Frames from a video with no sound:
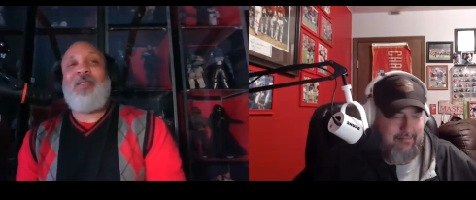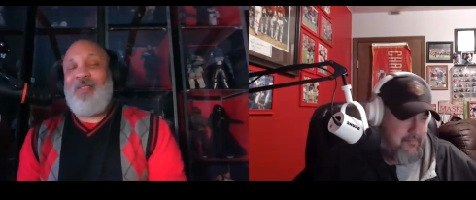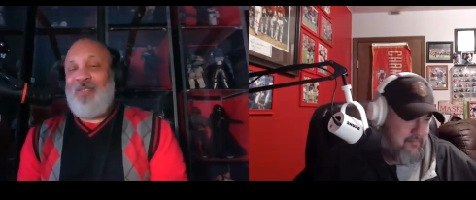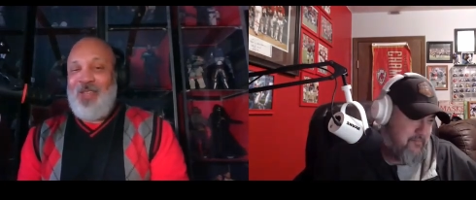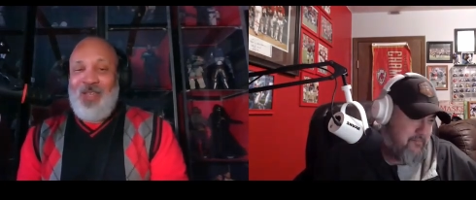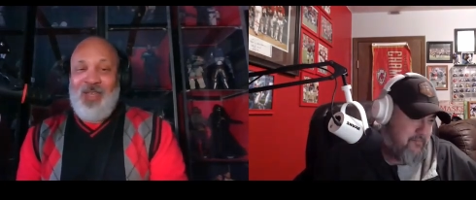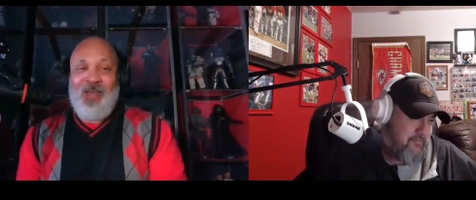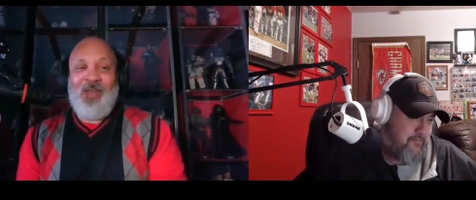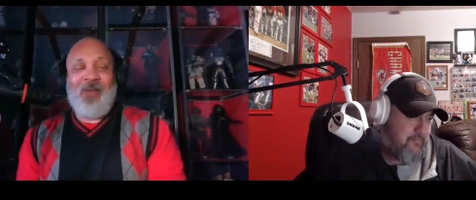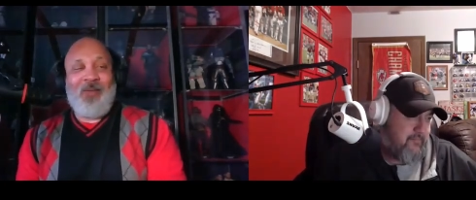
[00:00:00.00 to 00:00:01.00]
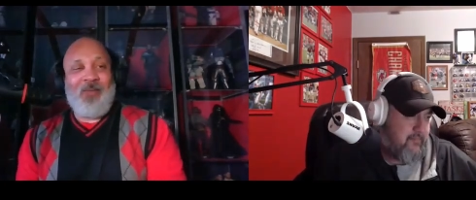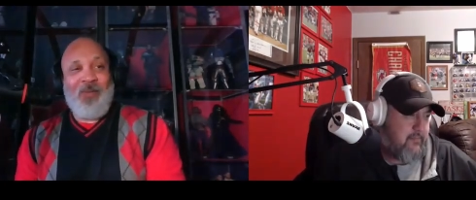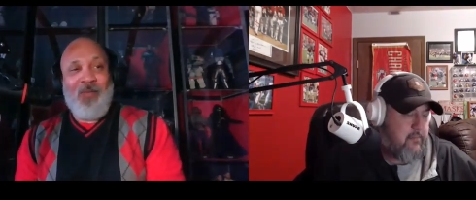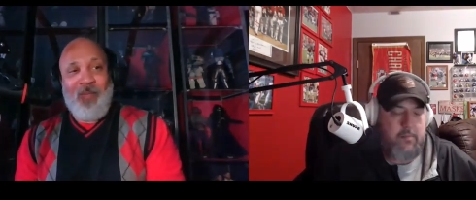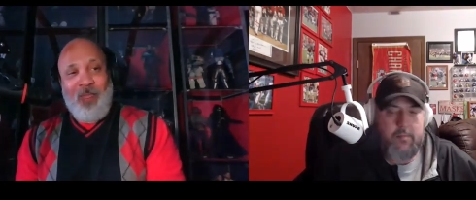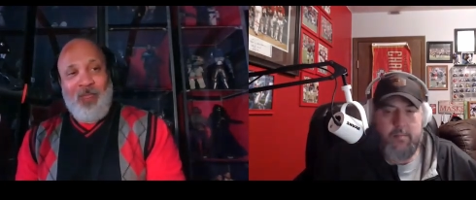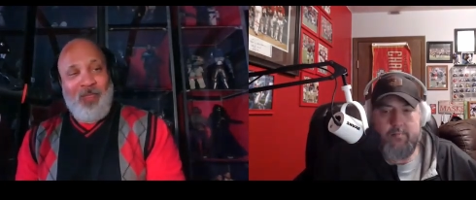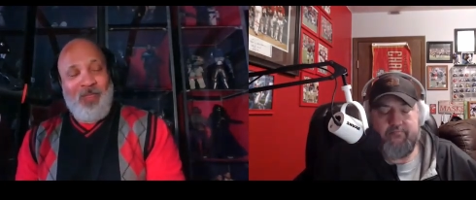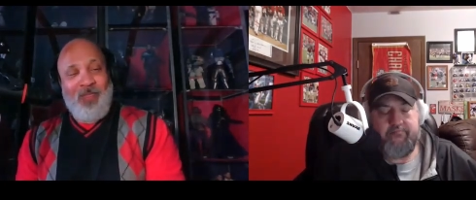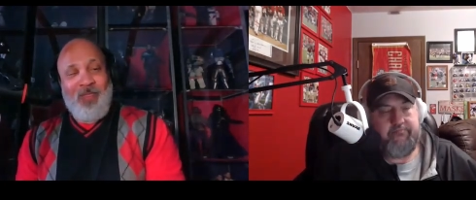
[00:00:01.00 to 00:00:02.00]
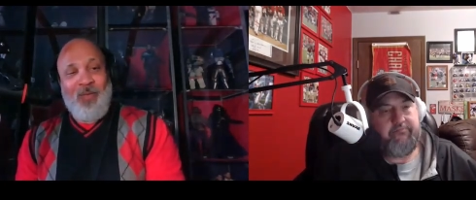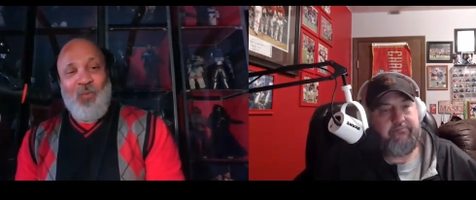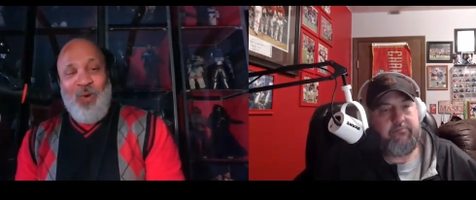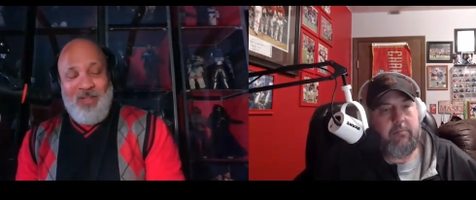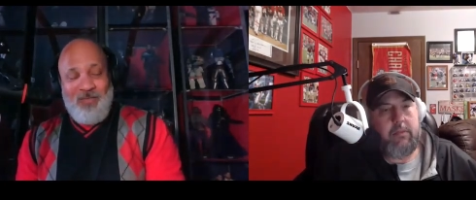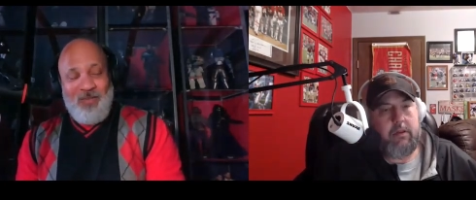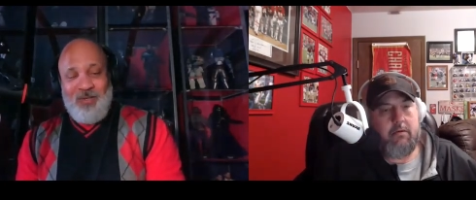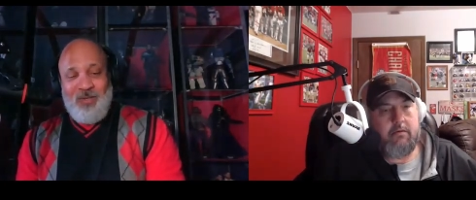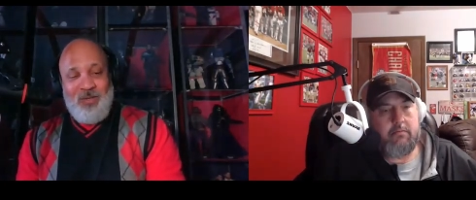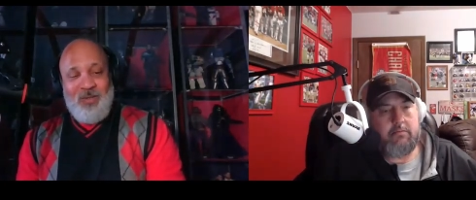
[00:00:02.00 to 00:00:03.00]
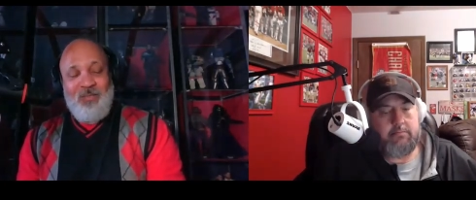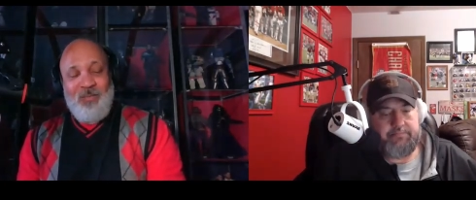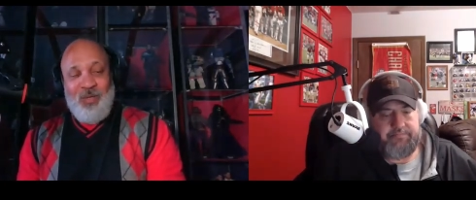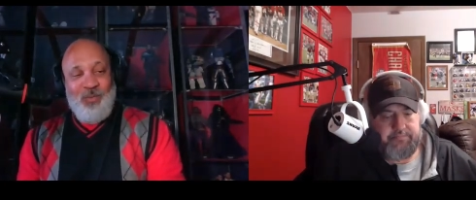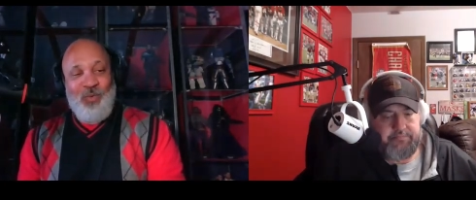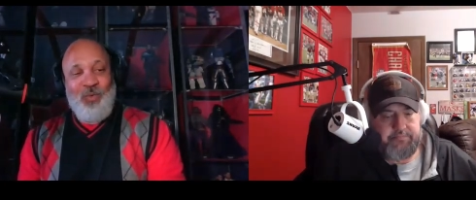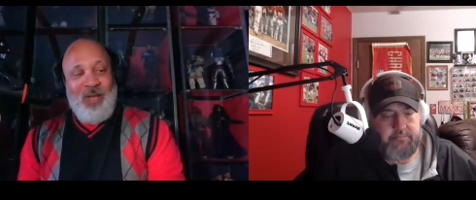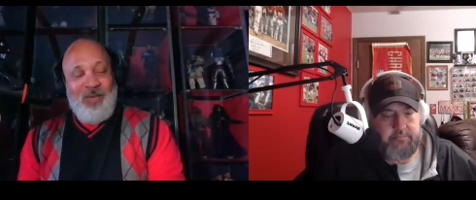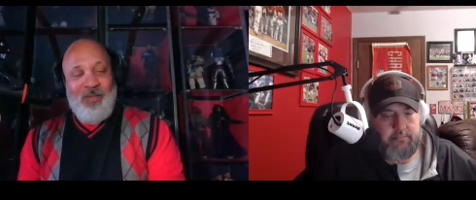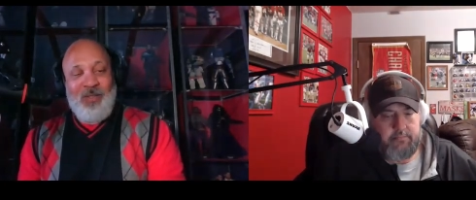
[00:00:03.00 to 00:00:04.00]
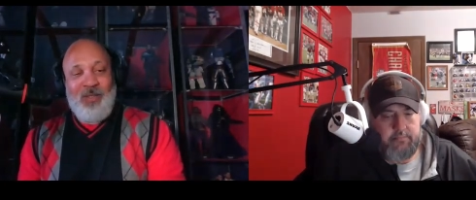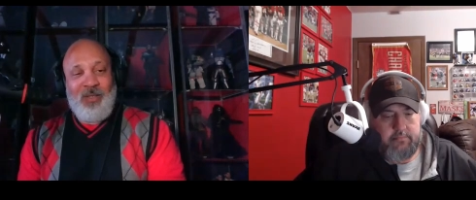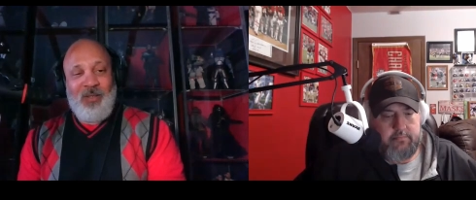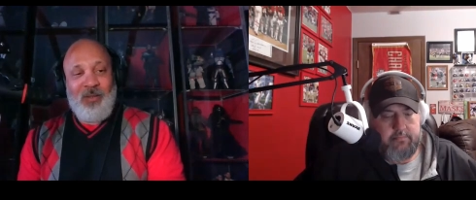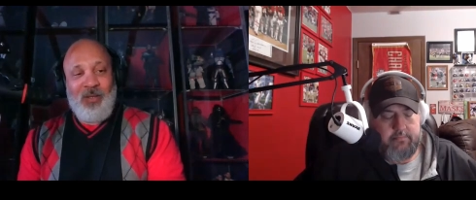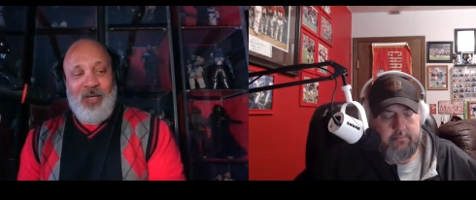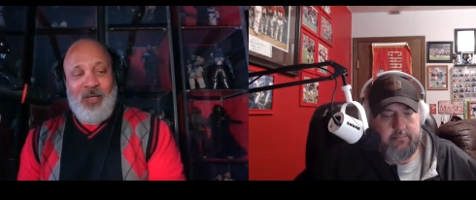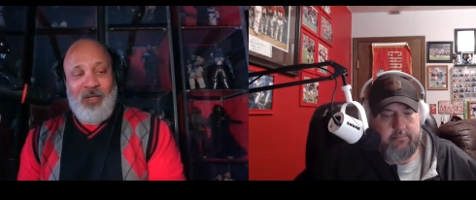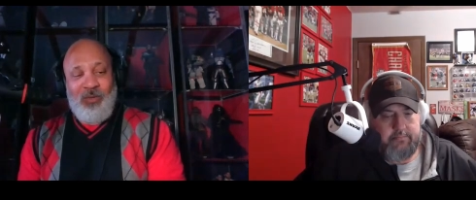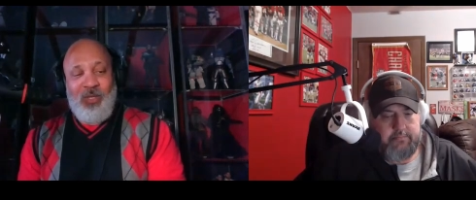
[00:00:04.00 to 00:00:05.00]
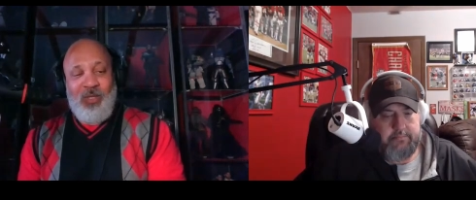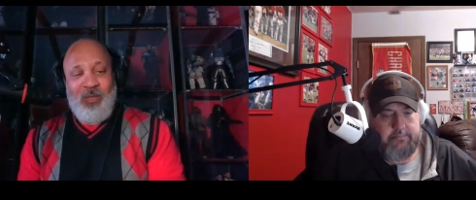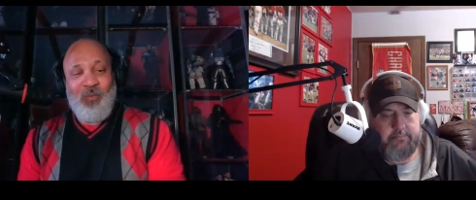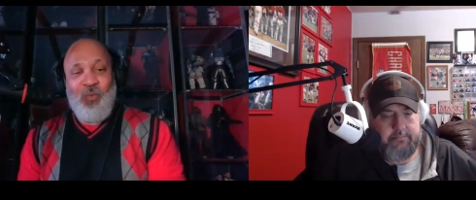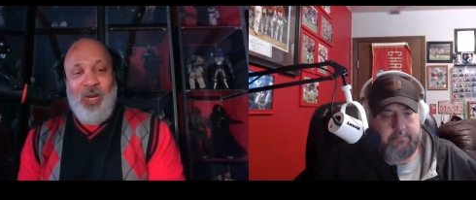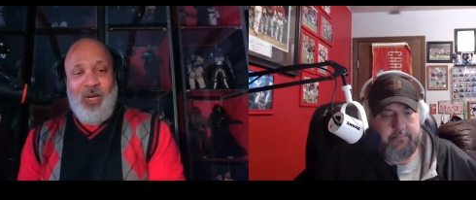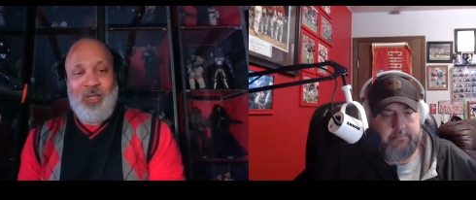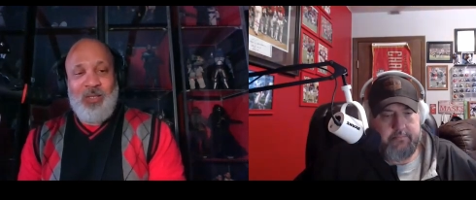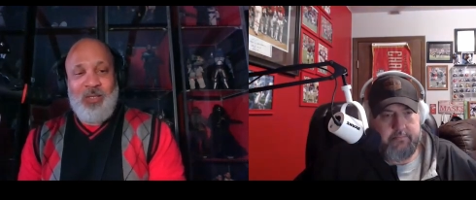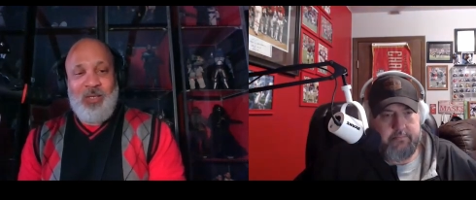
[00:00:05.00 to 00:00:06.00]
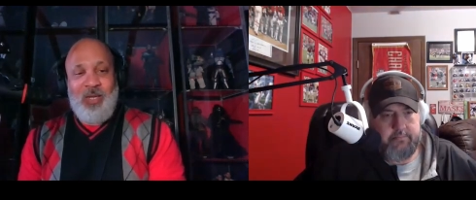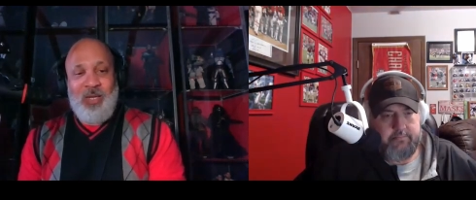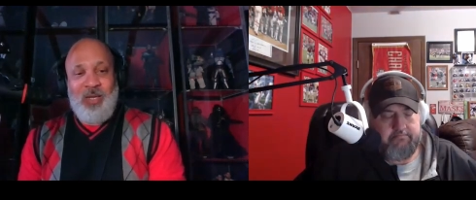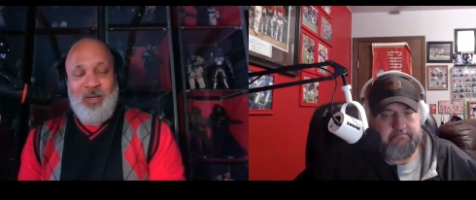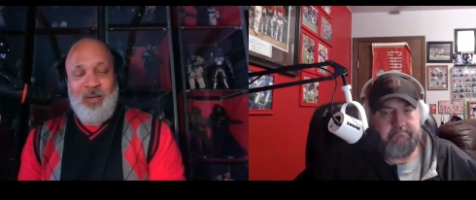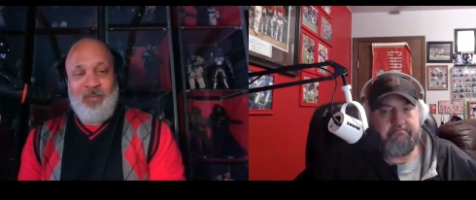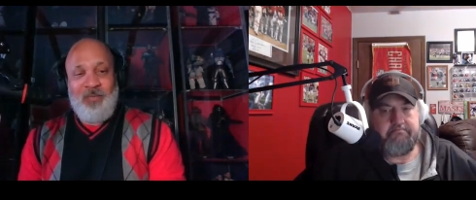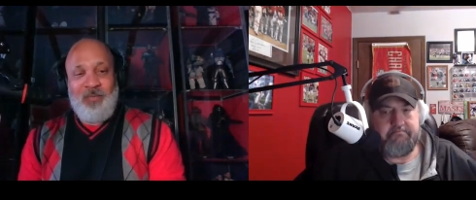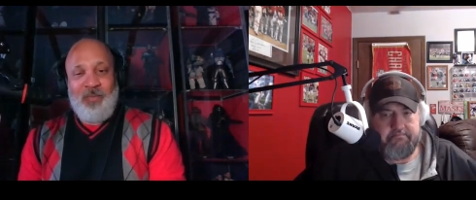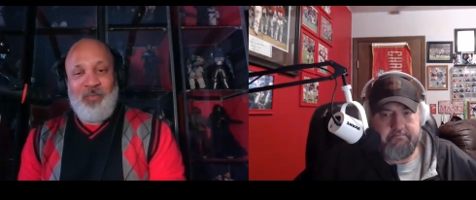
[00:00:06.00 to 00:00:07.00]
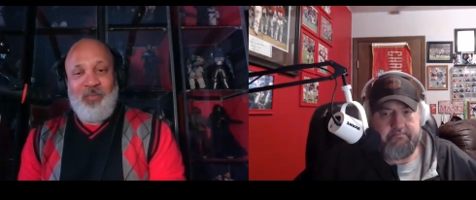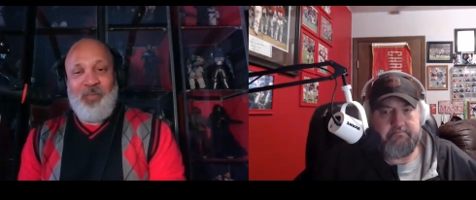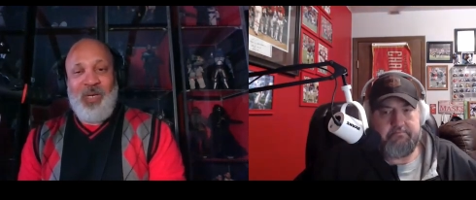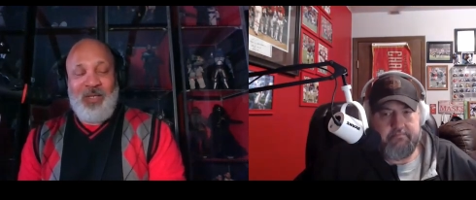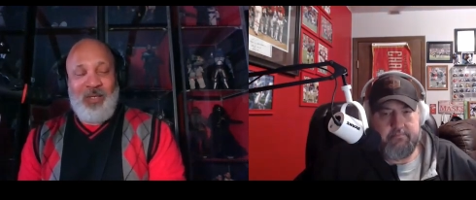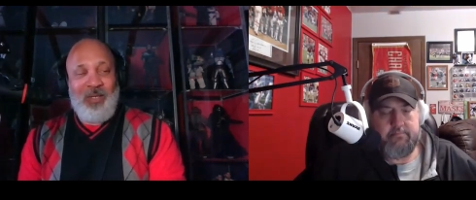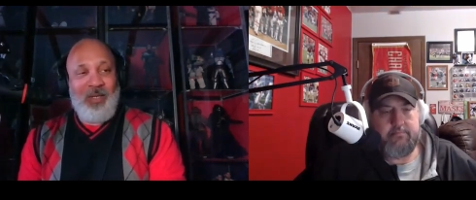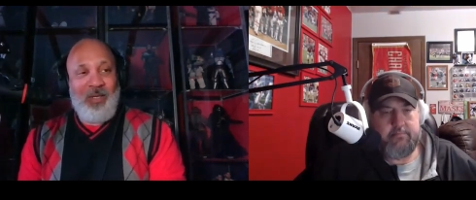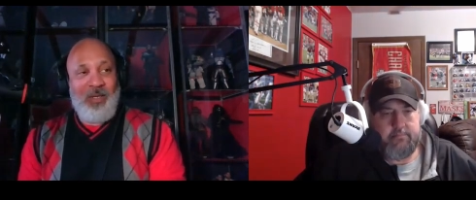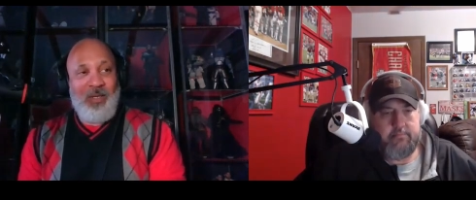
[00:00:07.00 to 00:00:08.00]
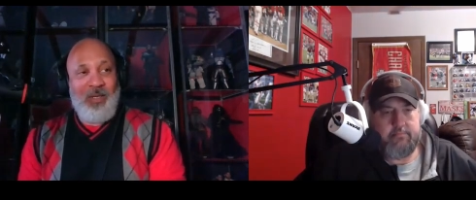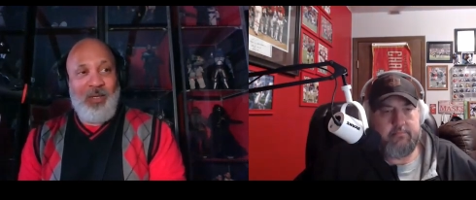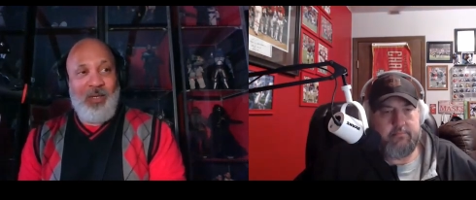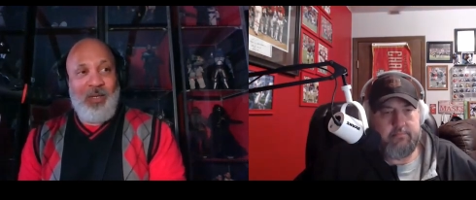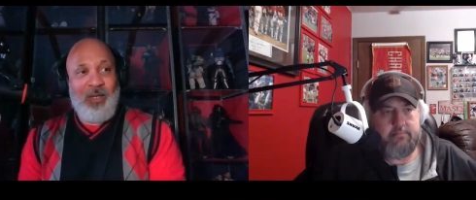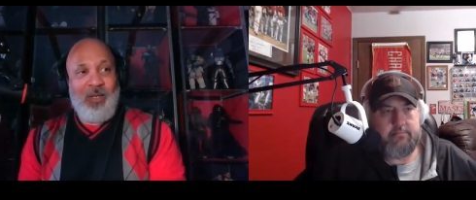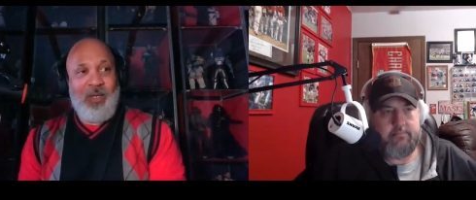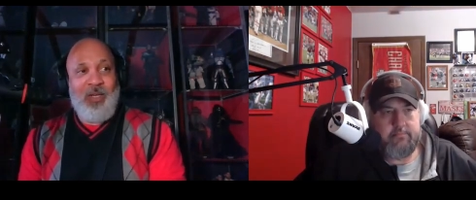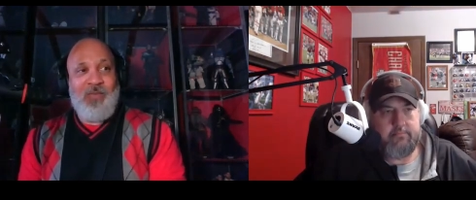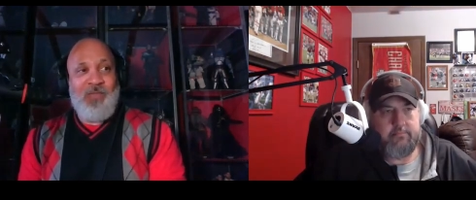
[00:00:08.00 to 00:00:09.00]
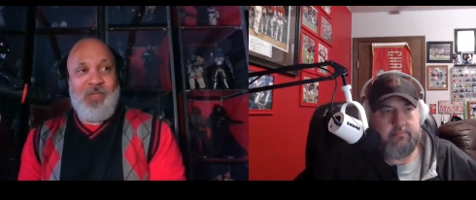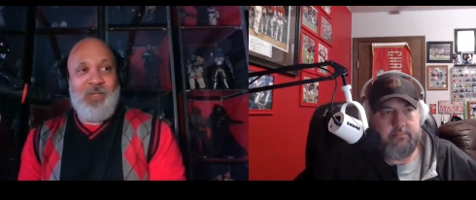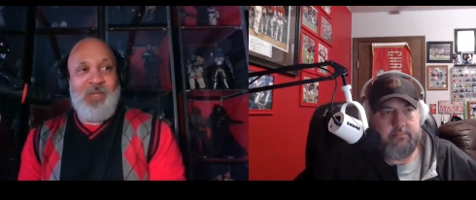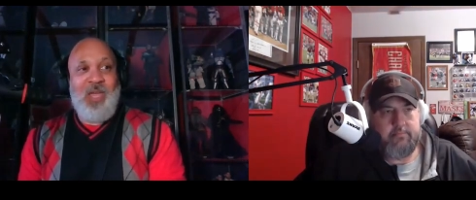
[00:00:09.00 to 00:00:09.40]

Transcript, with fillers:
Speaker 1: The Ravens, Baltimore Ravens, I do see them winning Sunday, but if this